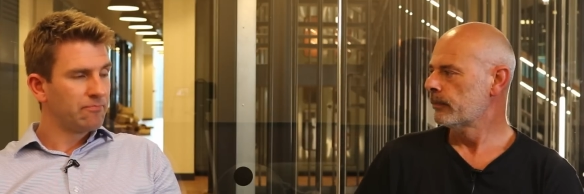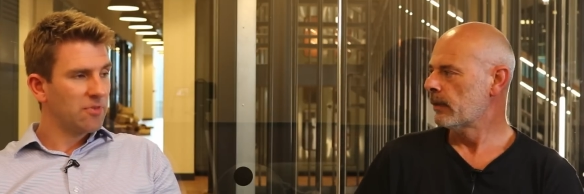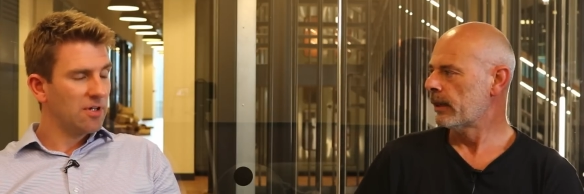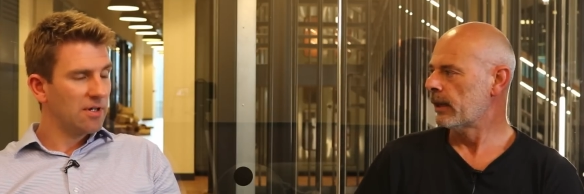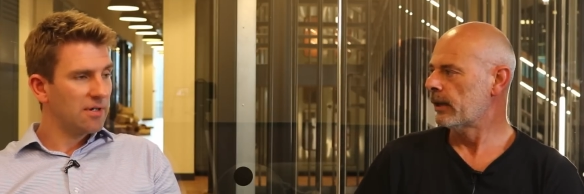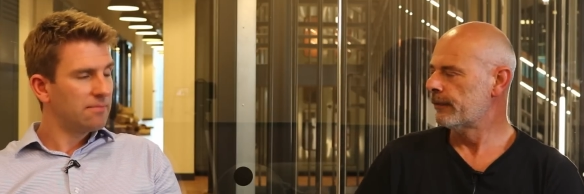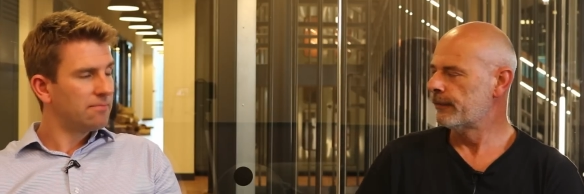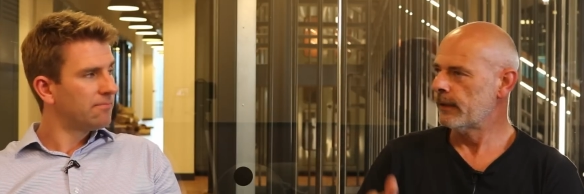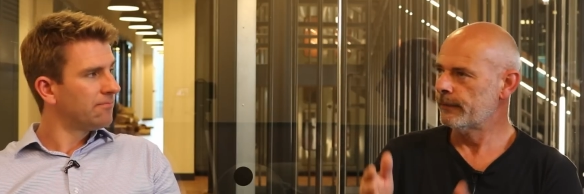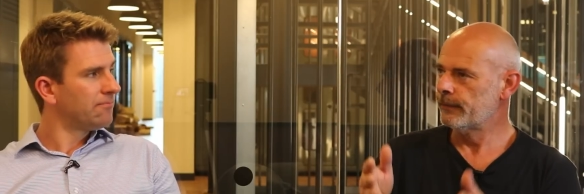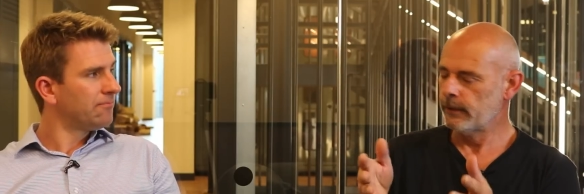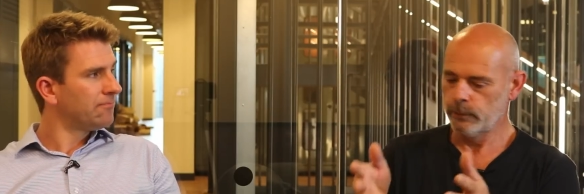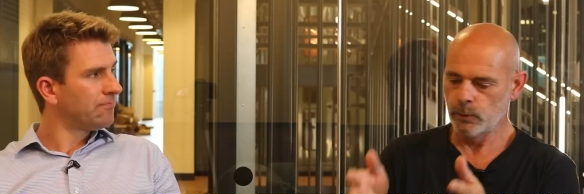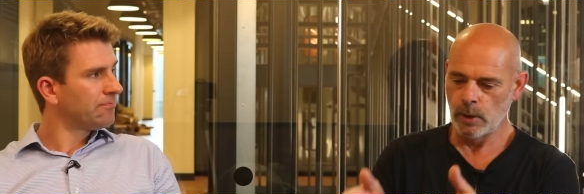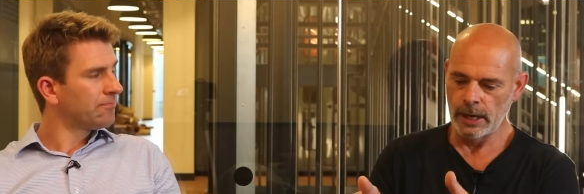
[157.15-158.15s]
Speaker 1: And yeah. If, if,
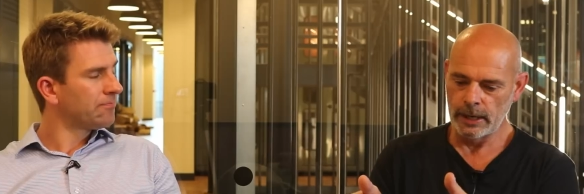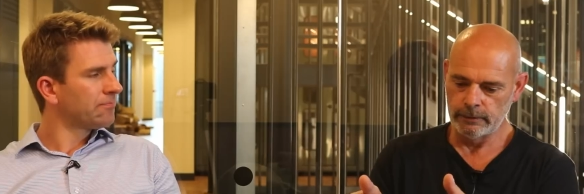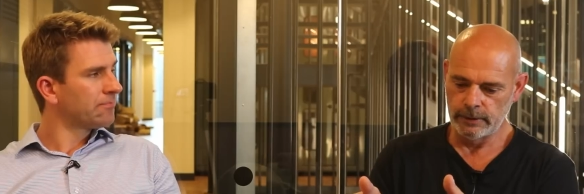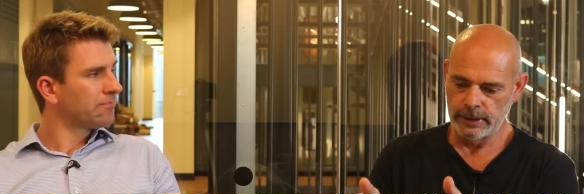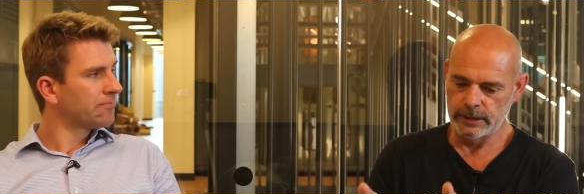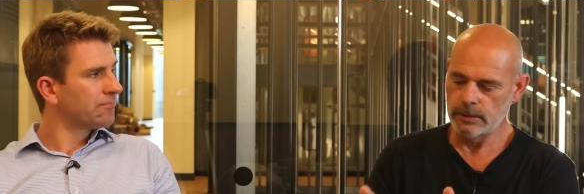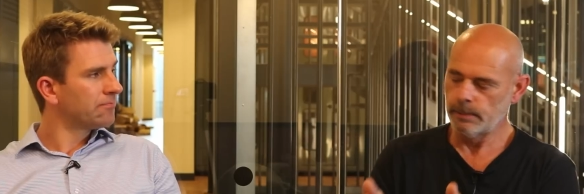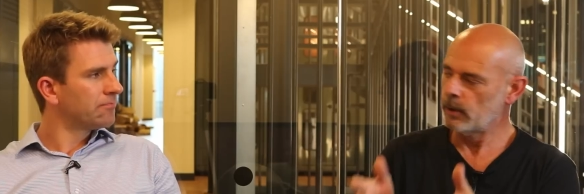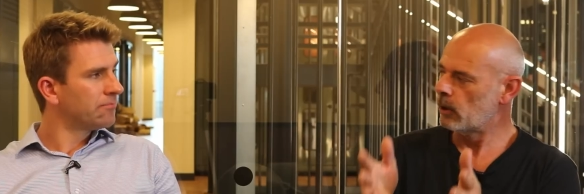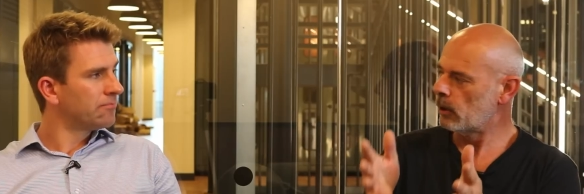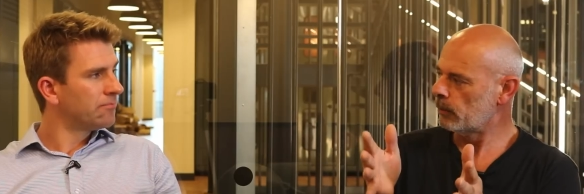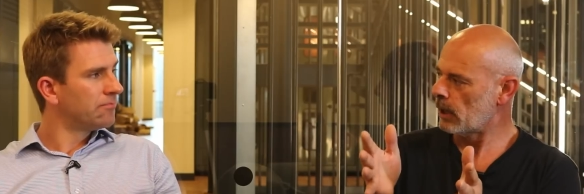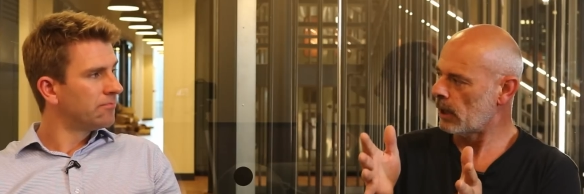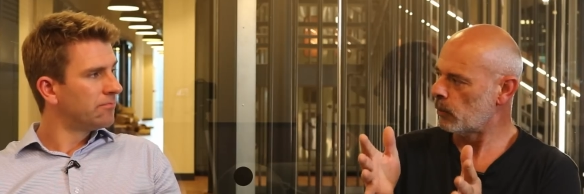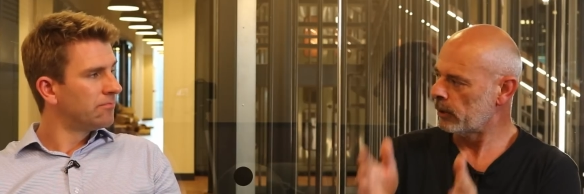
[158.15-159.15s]
they're quite
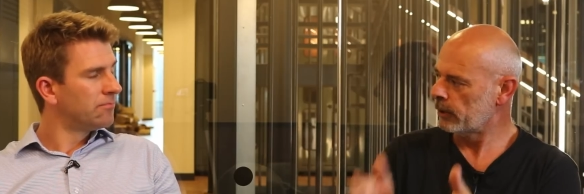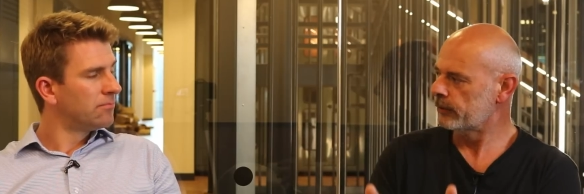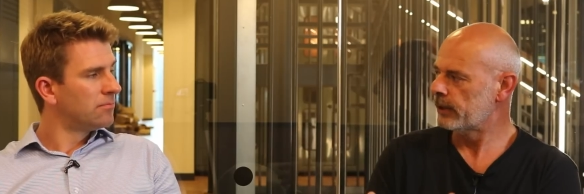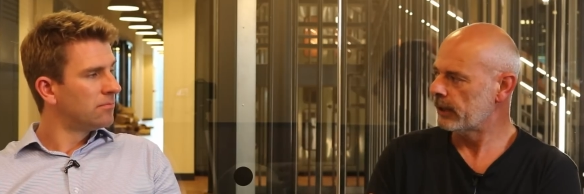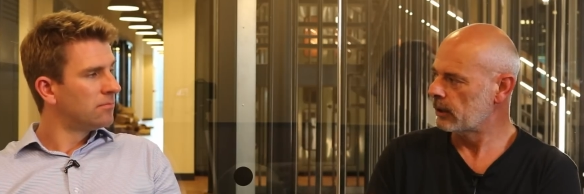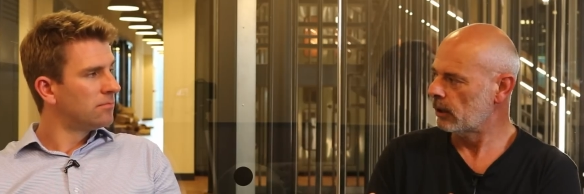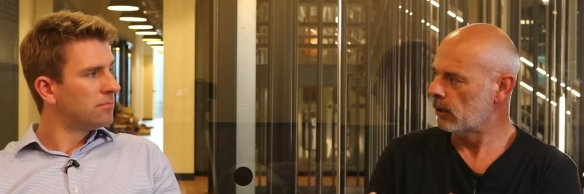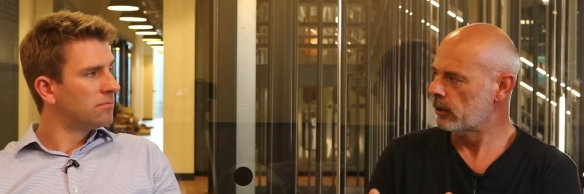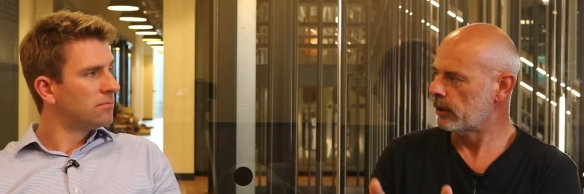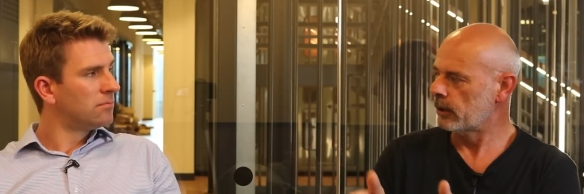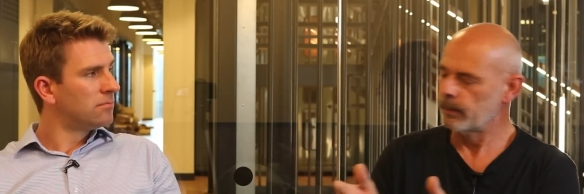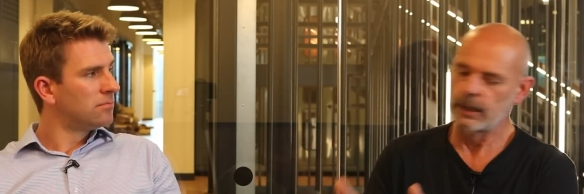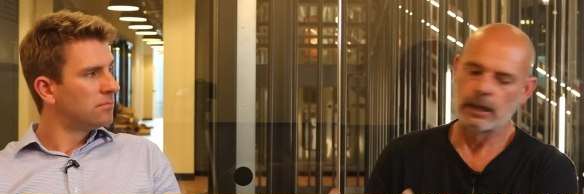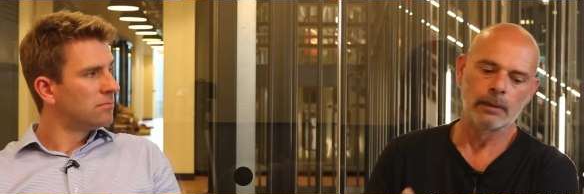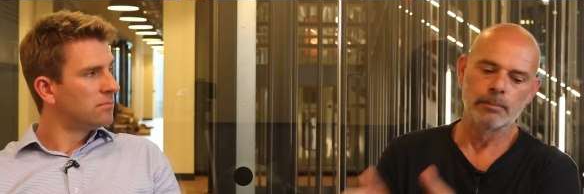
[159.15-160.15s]
reasonable, I want to take a look at
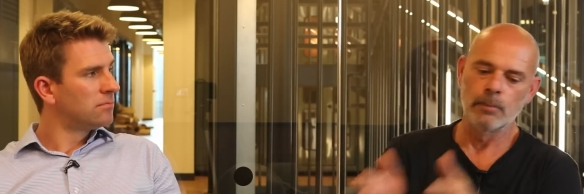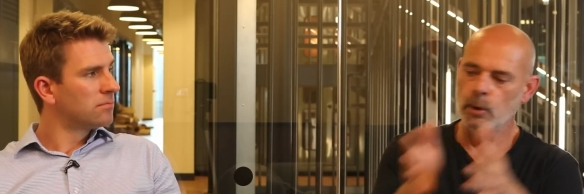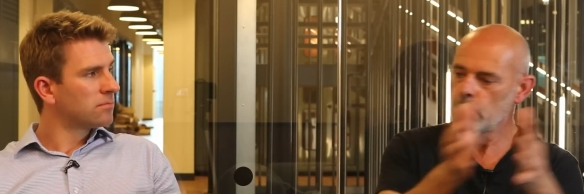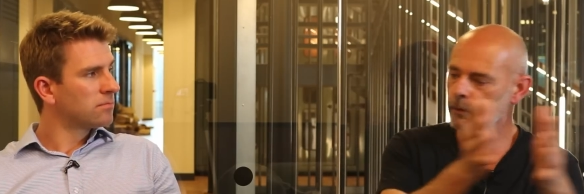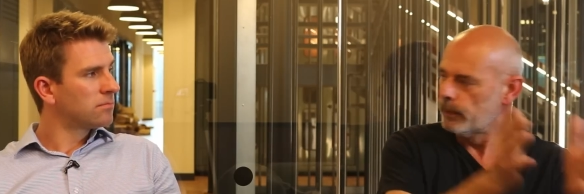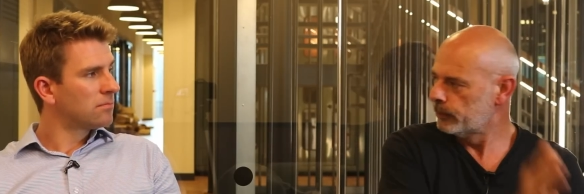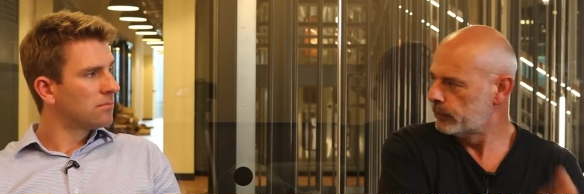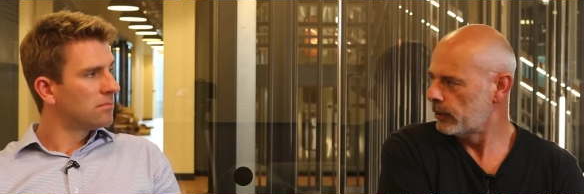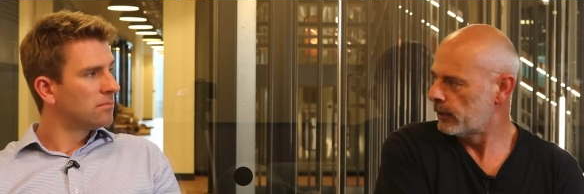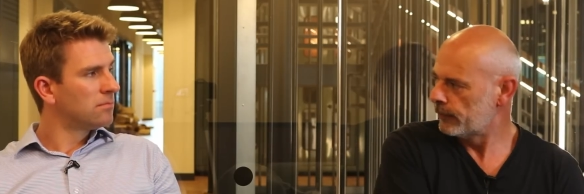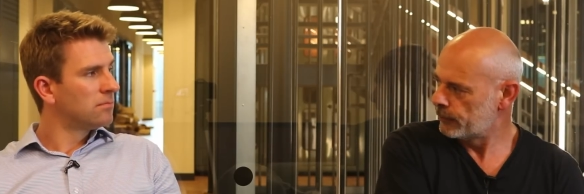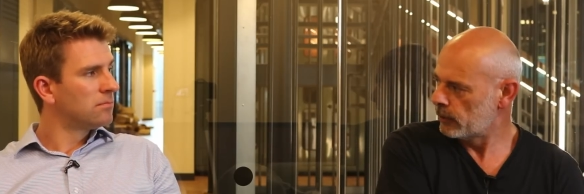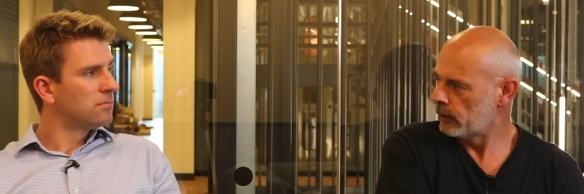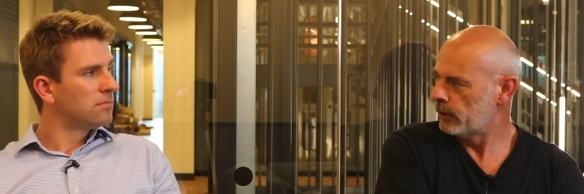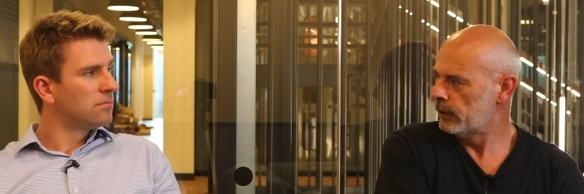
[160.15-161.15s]
them. Then I'll move them to the
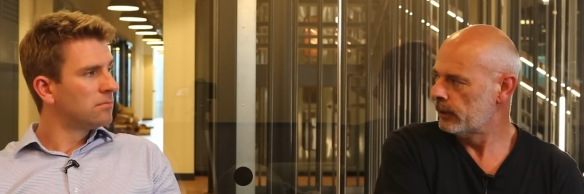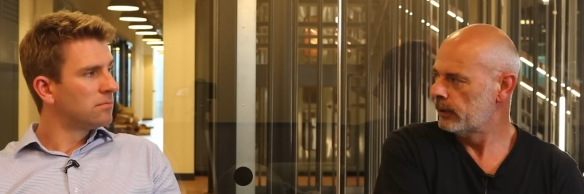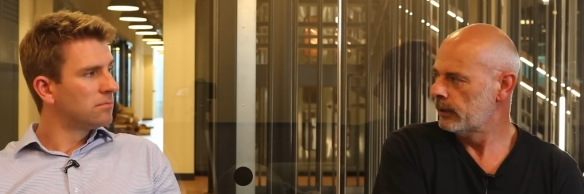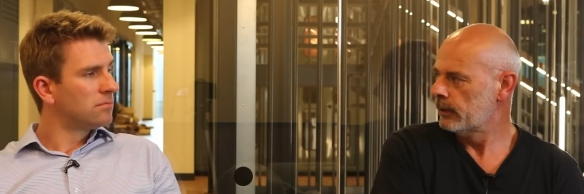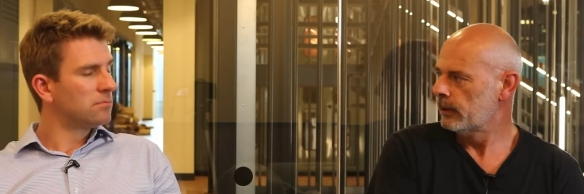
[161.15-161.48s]
front.